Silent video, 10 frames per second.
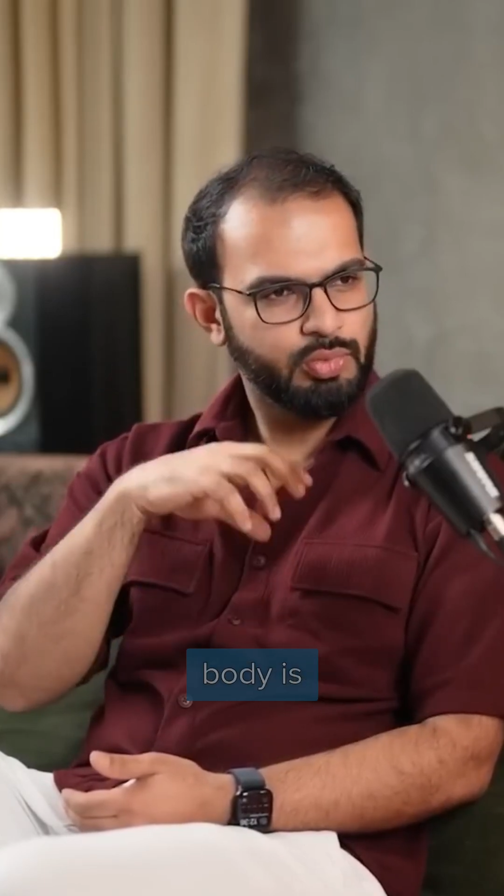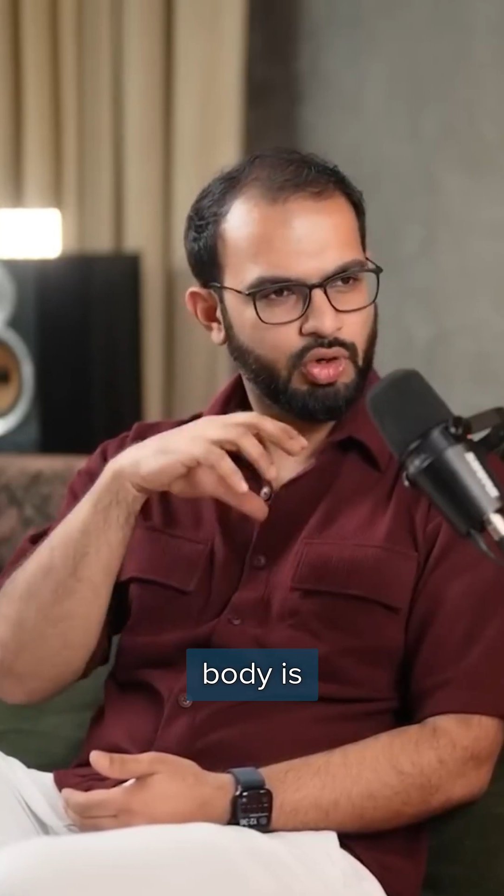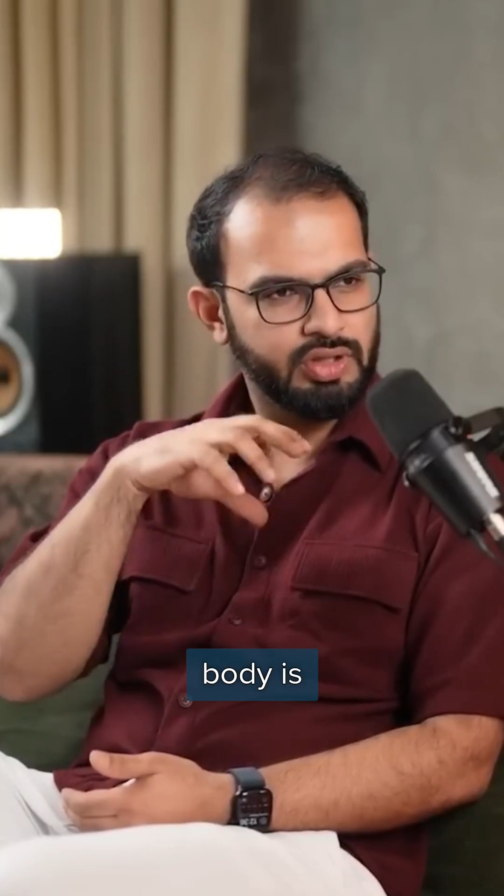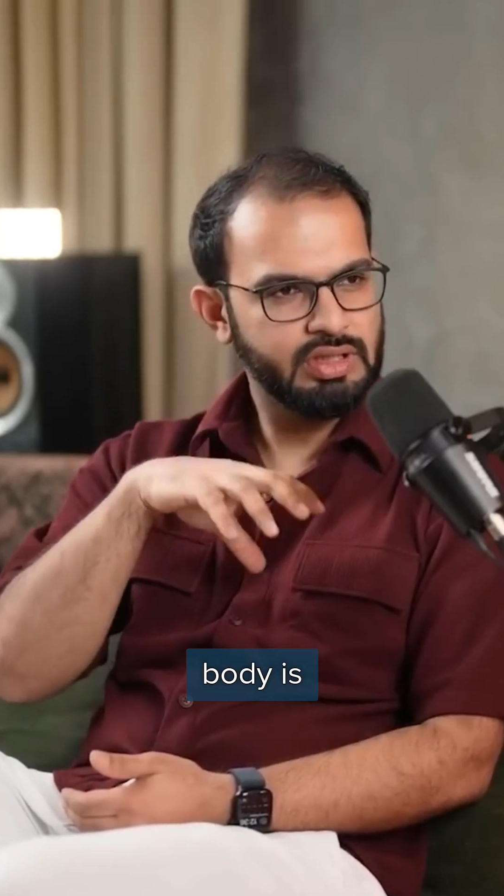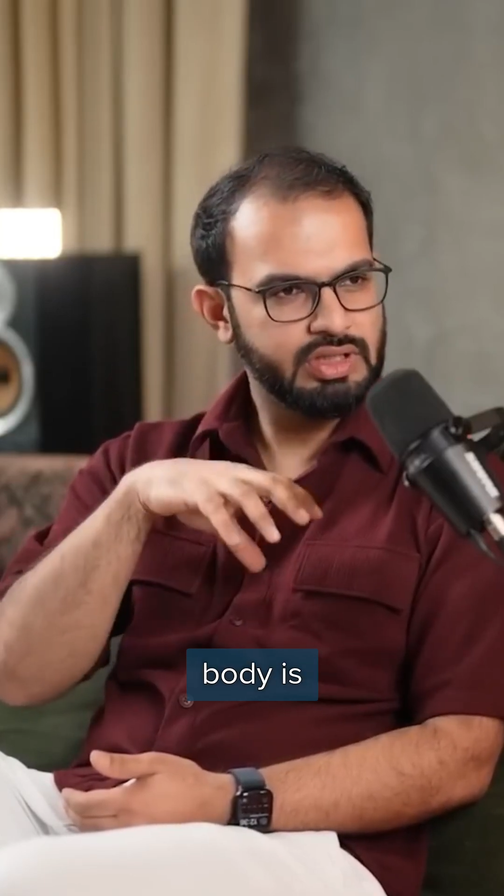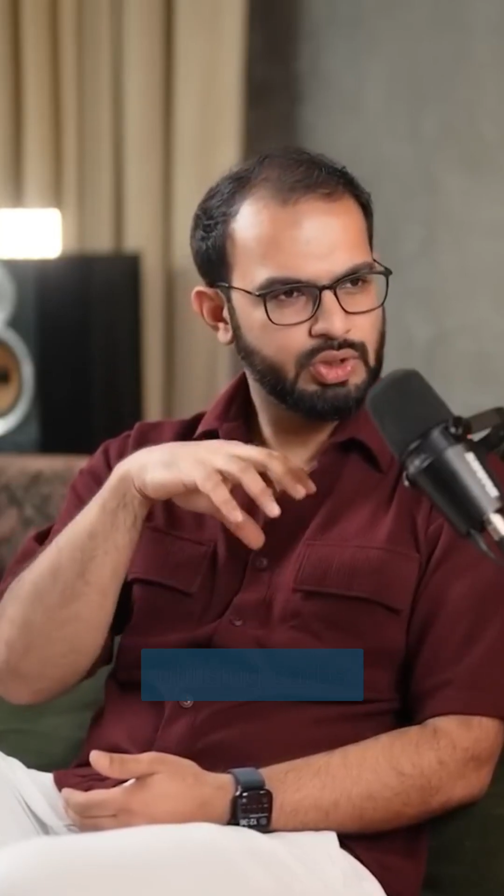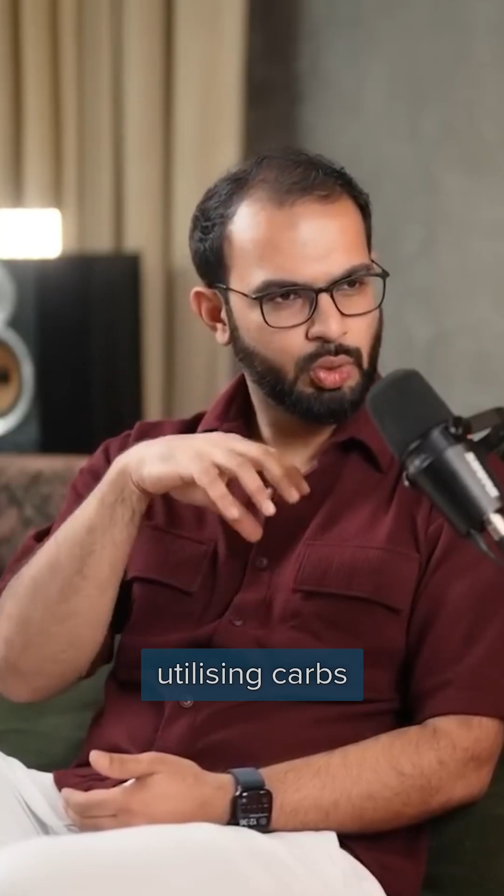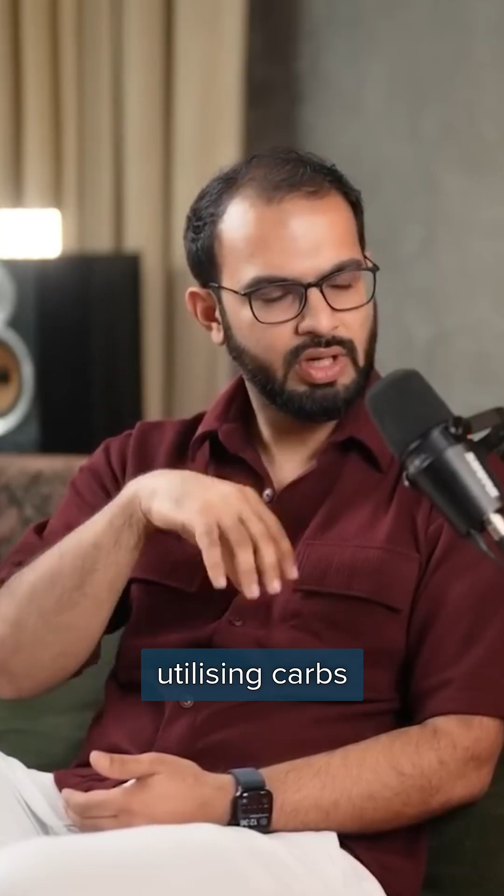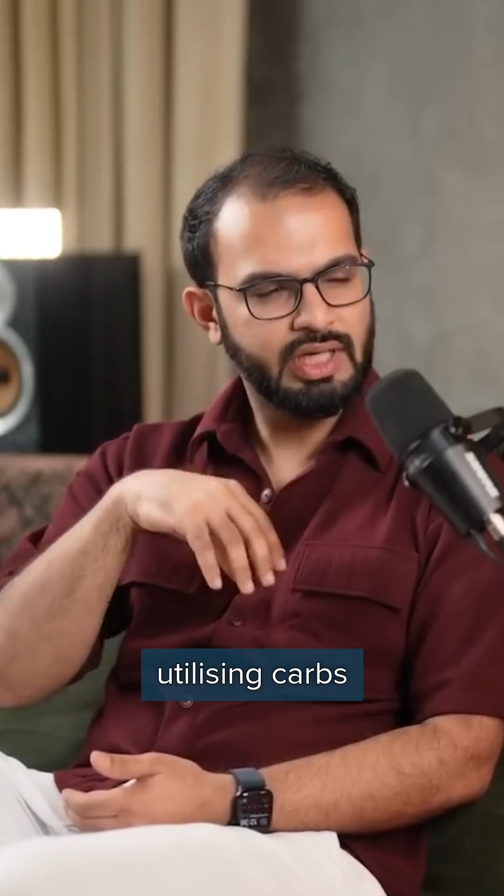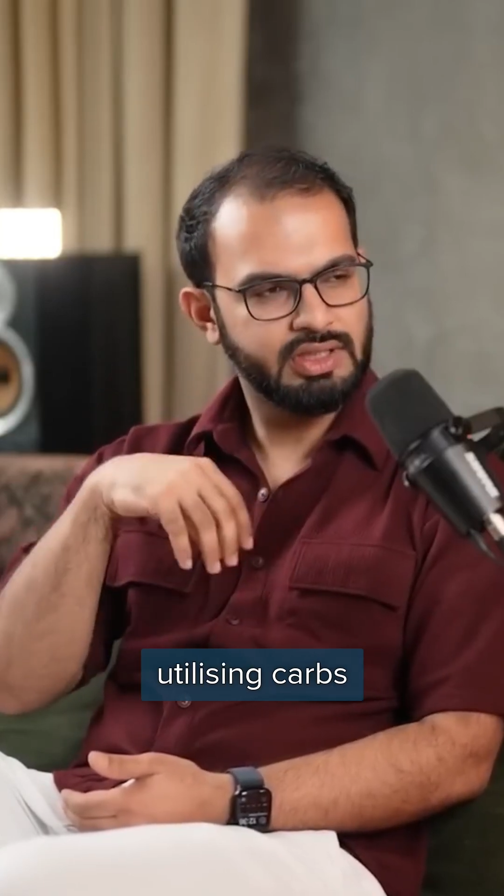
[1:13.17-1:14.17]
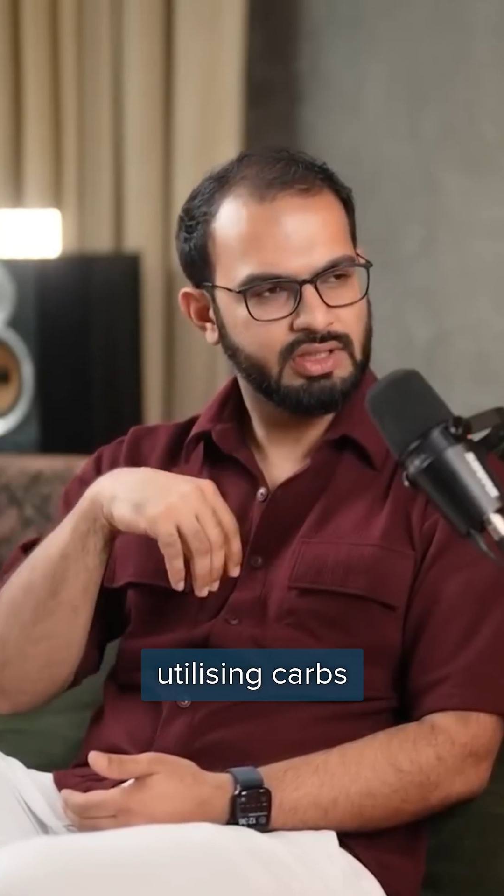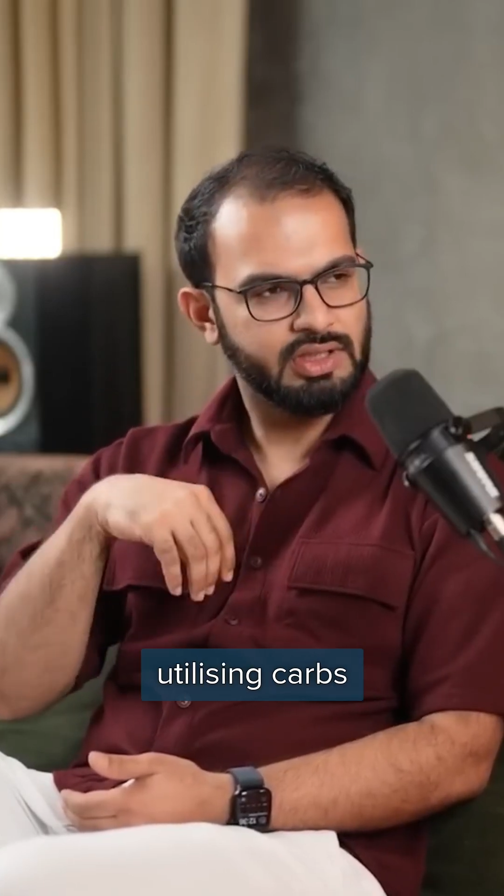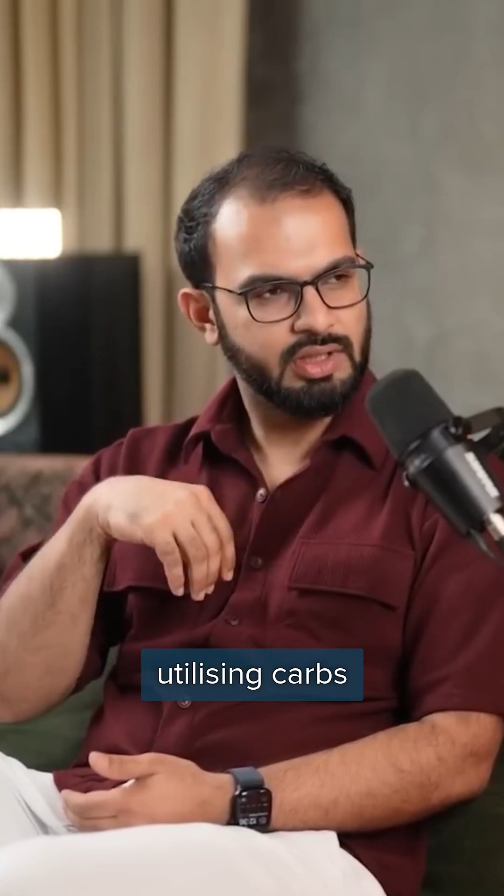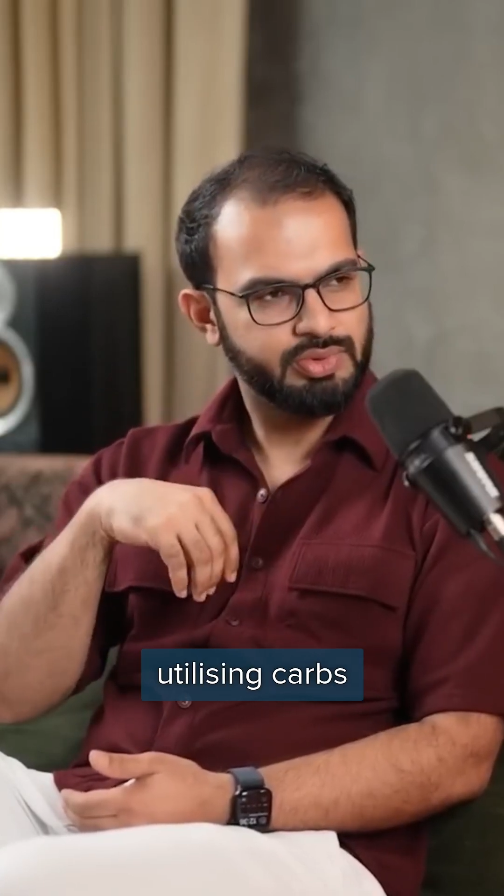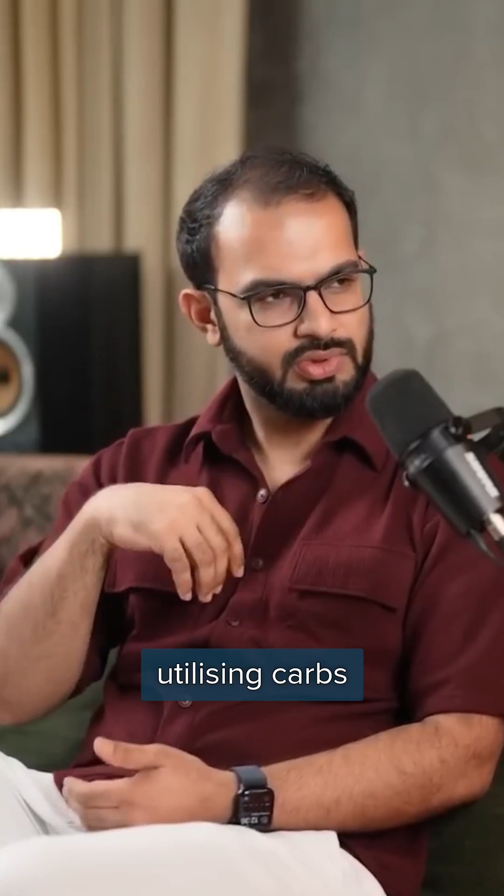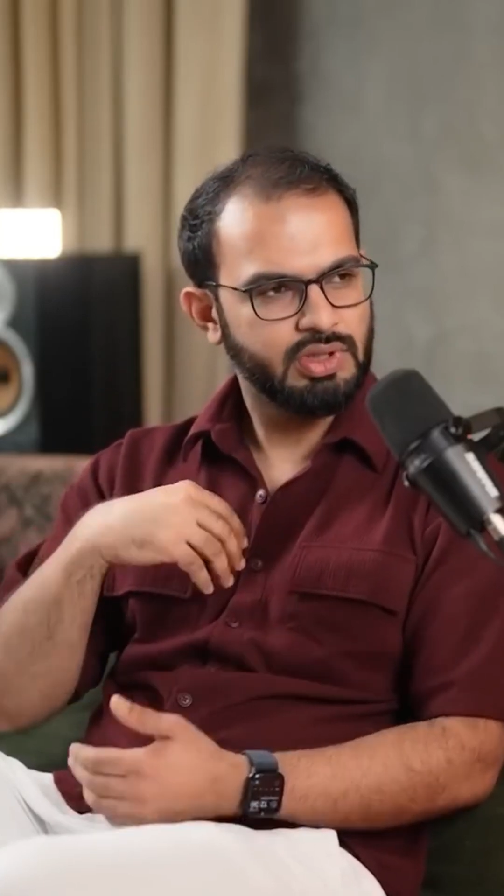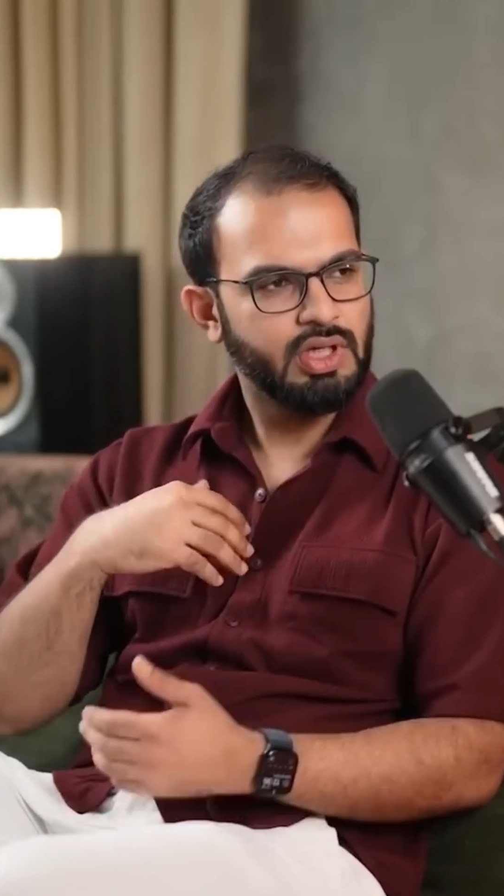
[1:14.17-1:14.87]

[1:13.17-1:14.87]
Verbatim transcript: body is utilizing carbs